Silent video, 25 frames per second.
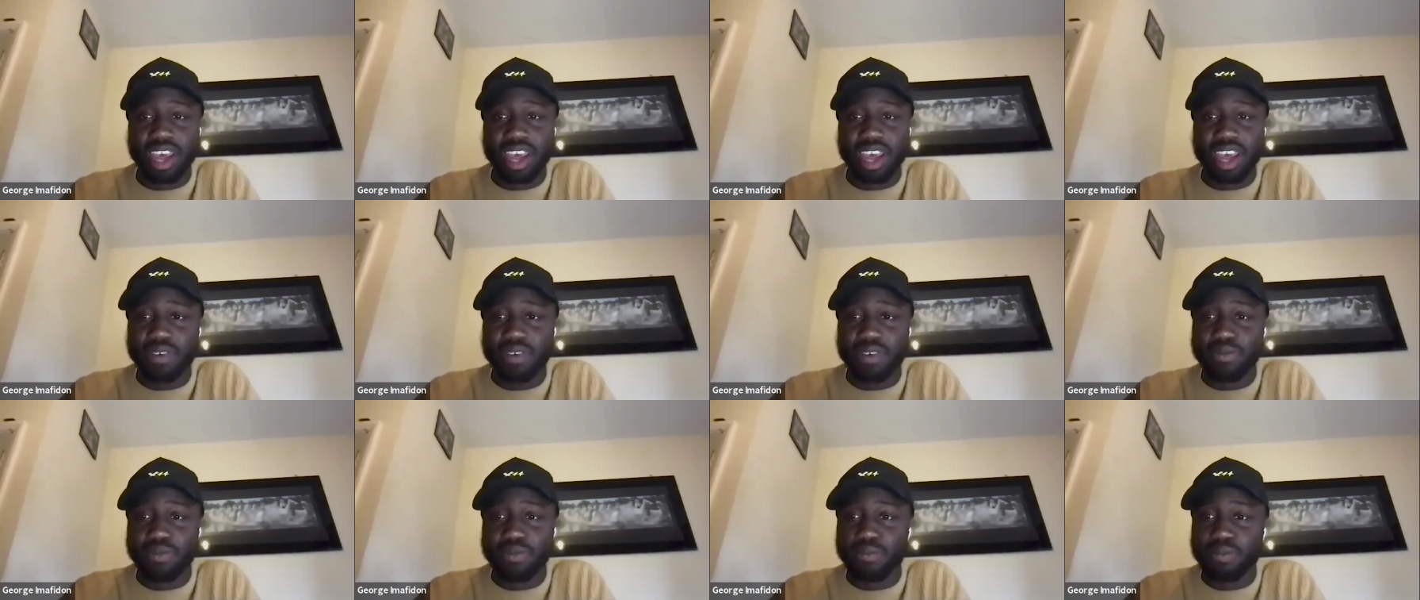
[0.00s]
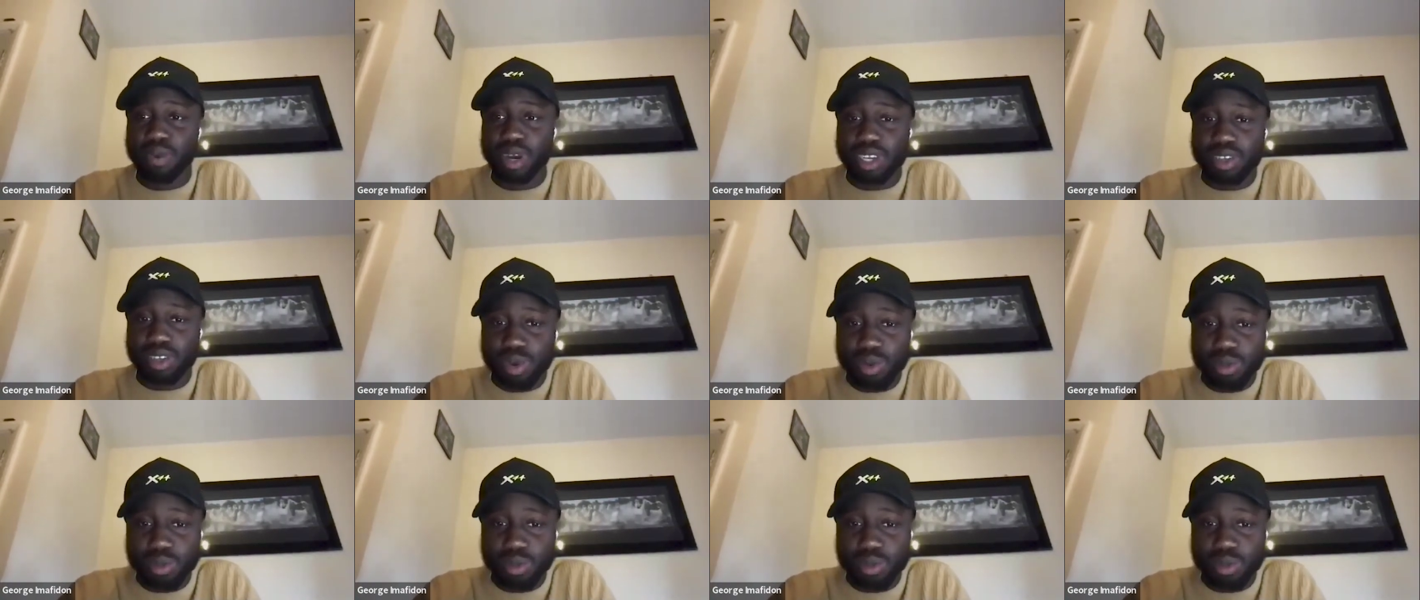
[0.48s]
have
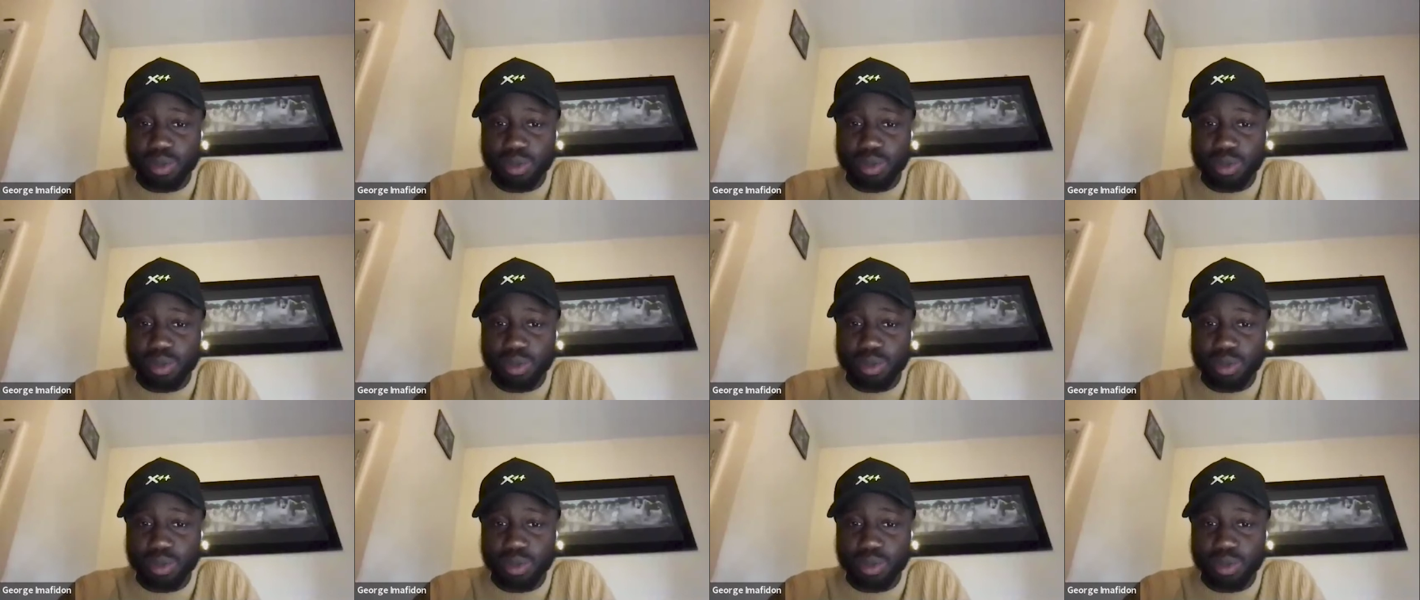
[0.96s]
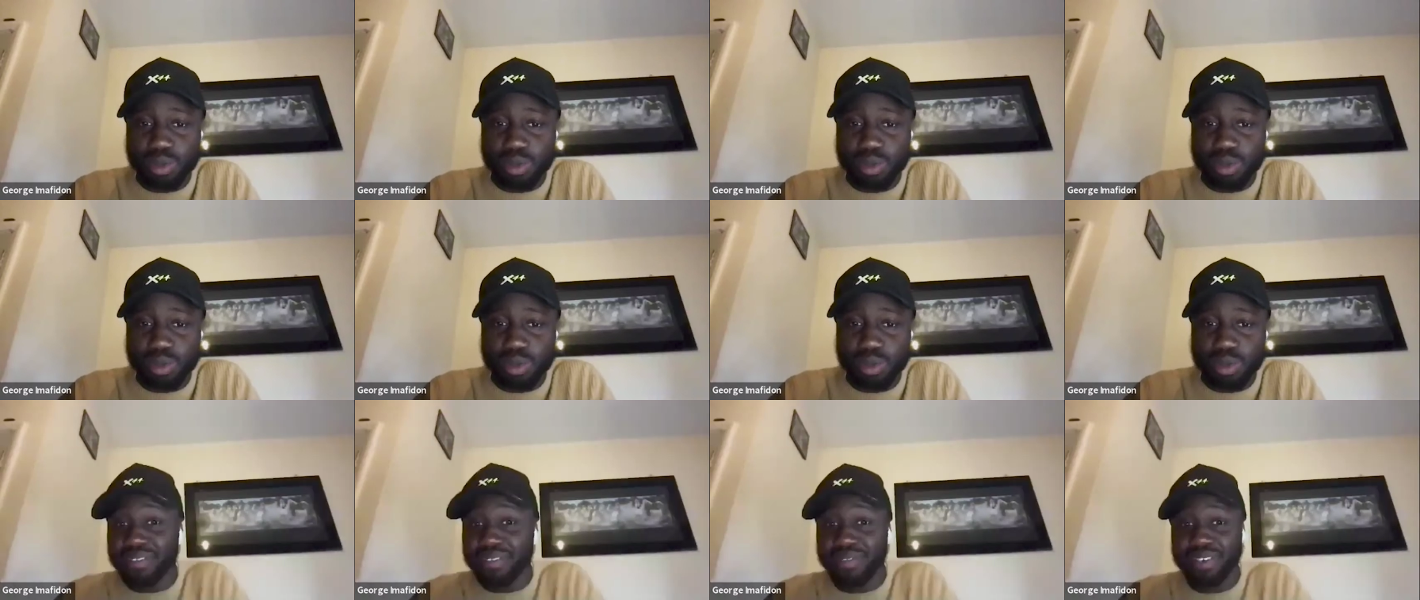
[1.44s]
much more money than
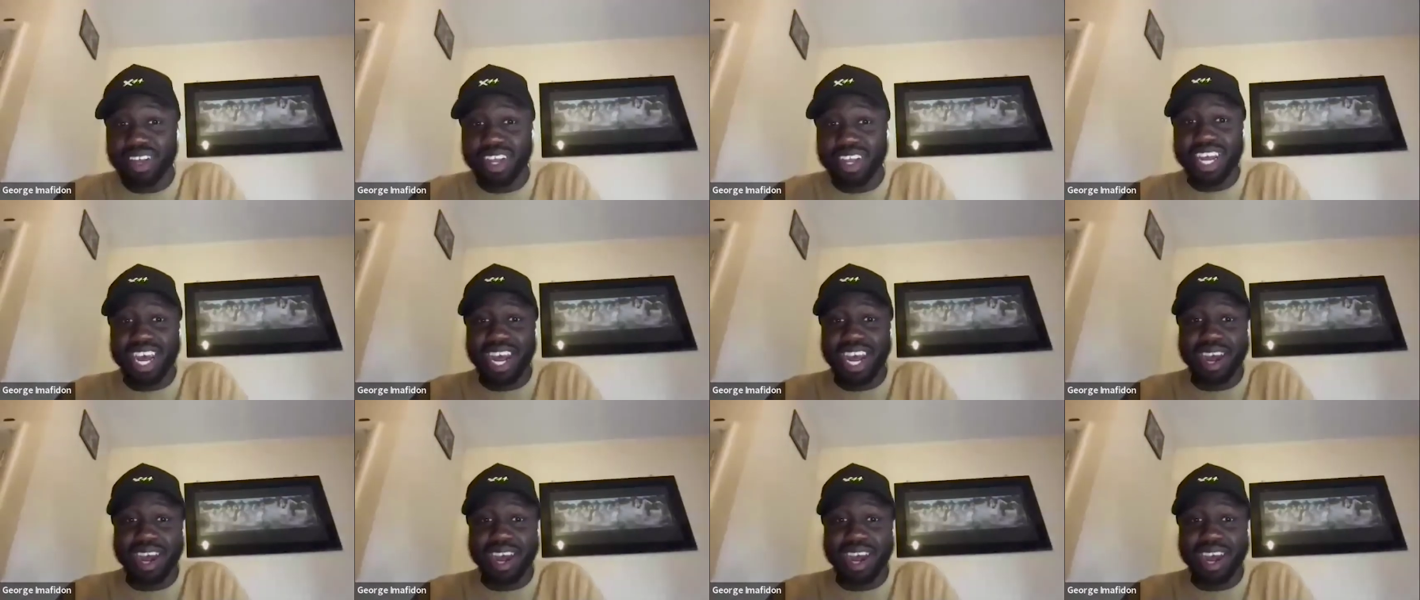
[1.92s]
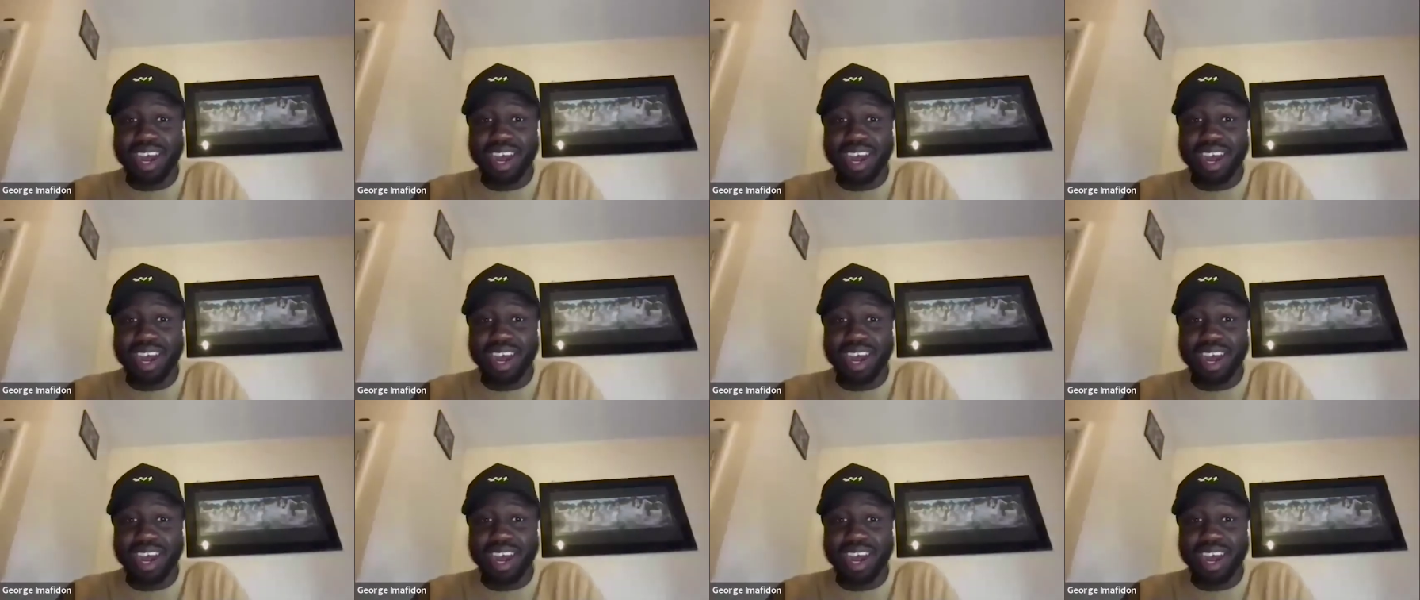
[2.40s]
you have.